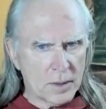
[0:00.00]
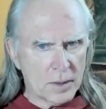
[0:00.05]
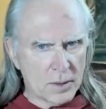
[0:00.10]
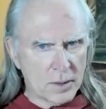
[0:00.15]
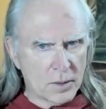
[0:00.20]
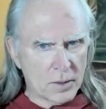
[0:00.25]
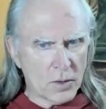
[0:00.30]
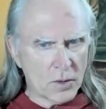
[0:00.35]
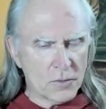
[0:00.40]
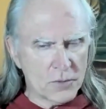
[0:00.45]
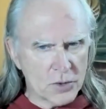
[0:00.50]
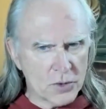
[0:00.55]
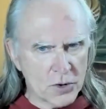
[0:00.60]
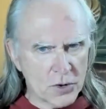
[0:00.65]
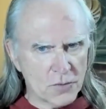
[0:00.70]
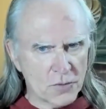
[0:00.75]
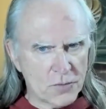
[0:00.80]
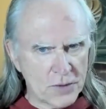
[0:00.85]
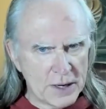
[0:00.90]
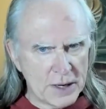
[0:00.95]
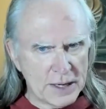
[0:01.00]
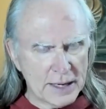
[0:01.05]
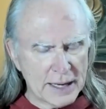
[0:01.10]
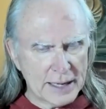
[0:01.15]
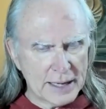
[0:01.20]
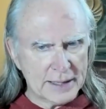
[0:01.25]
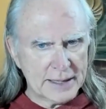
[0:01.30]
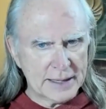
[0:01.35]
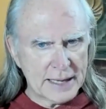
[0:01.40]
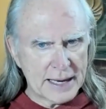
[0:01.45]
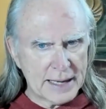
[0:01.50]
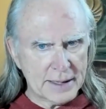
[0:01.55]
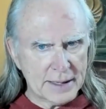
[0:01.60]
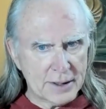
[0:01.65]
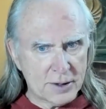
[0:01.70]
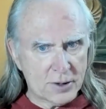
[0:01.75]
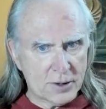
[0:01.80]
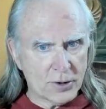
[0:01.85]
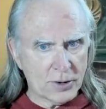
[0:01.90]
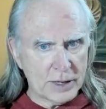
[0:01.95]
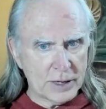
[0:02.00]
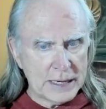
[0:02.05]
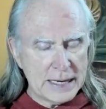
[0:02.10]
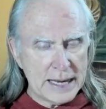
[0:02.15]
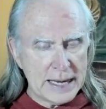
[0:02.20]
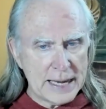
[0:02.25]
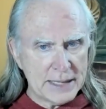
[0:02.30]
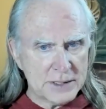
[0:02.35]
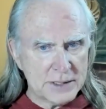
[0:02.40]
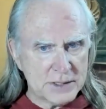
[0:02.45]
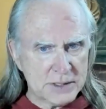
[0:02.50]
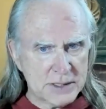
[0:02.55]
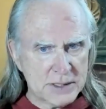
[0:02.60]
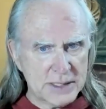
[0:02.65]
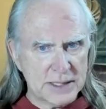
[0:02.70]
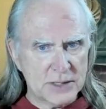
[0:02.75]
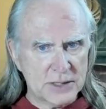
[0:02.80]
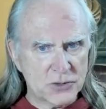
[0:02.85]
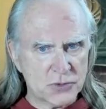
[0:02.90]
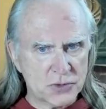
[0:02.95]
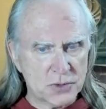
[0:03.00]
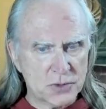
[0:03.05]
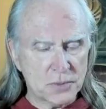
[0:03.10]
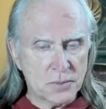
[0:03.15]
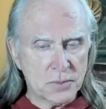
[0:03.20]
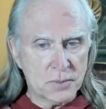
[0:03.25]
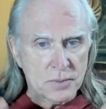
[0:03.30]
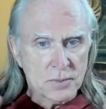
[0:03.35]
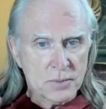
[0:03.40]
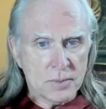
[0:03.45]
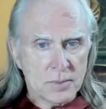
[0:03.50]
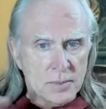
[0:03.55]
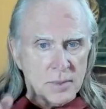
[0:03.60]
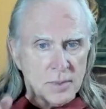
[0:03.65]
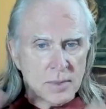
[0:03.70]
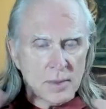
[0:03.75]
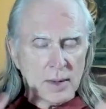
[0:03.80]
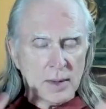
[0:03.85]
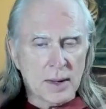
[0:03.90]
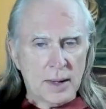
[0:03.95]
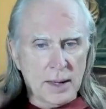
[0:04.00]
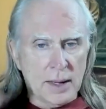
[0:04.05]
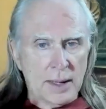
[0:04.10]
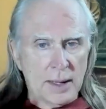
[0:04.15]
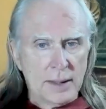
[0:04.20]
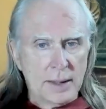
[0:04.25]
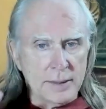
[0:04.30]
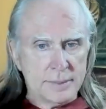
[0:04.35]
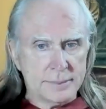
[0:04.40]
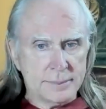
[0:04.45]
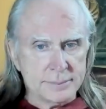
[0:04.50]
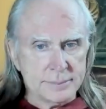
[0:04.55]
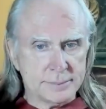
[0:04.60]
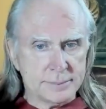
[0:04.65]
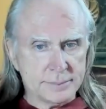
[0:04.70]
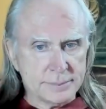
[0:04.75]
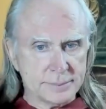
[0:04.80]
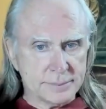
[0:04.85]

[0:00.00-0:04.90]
you know, over your feet like that creates this um,